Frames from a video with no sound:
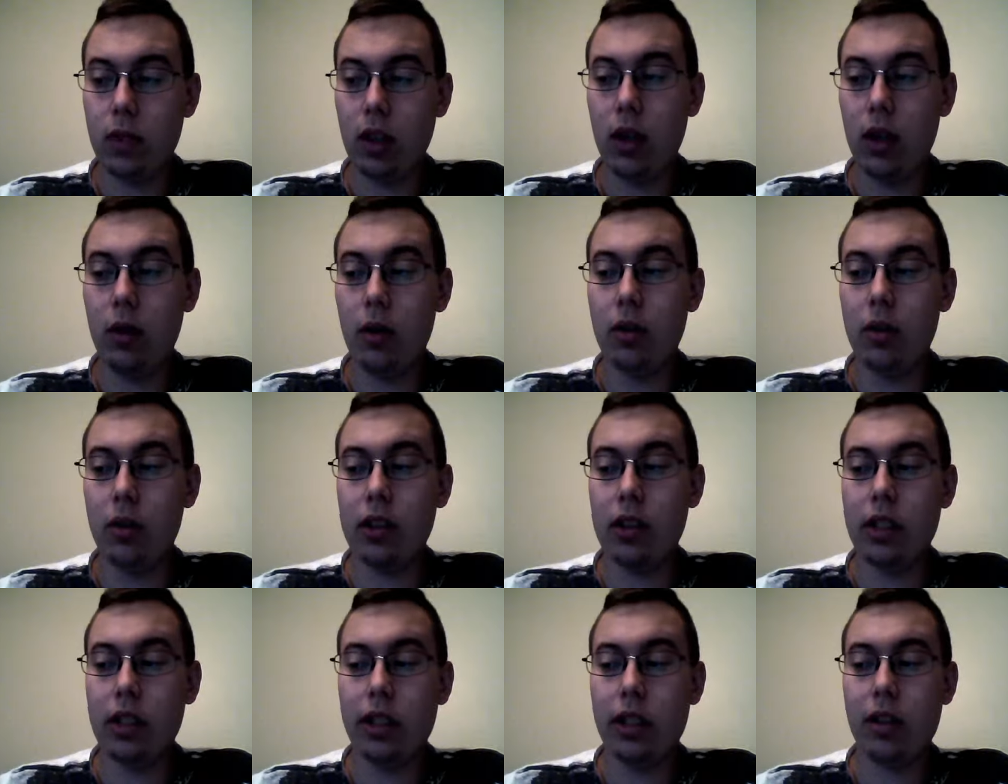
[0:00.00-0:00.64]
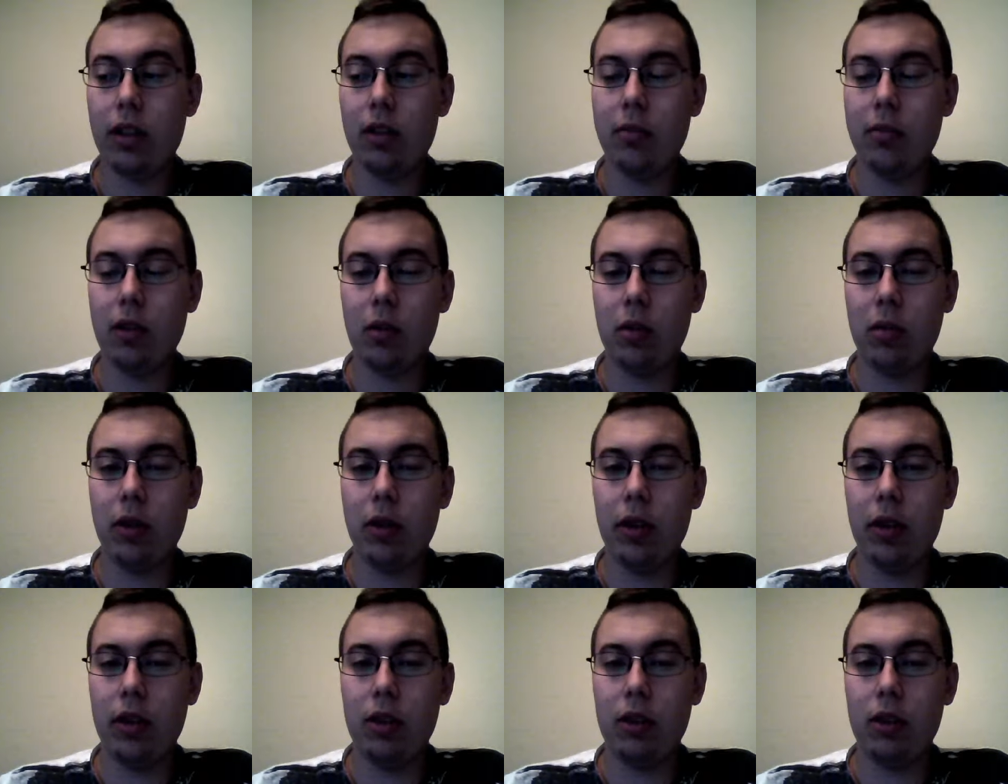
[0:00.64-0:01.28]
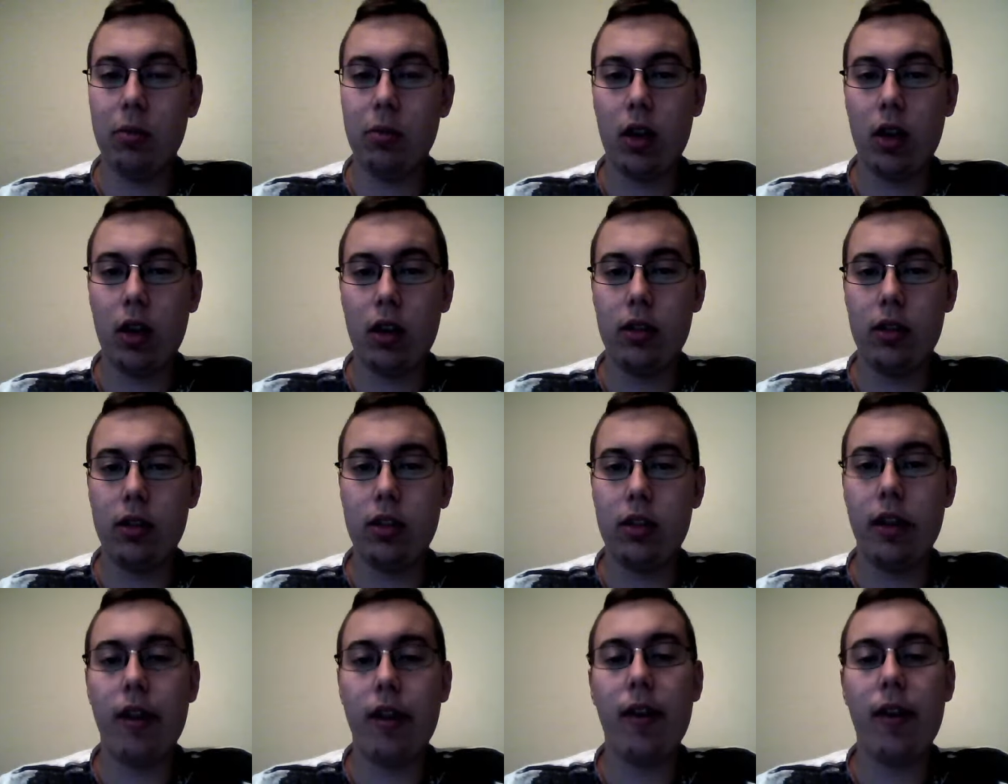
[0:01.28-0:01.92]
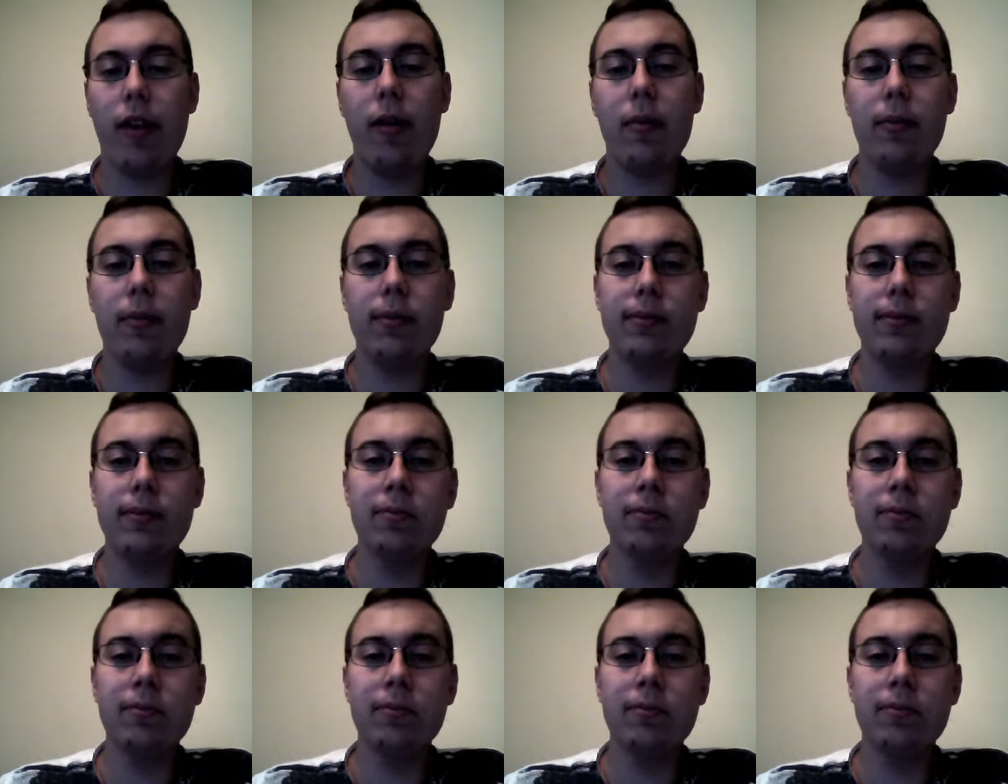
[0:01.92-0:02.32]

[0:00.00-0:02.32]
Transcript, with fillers: I went down to my buddy's pawn shop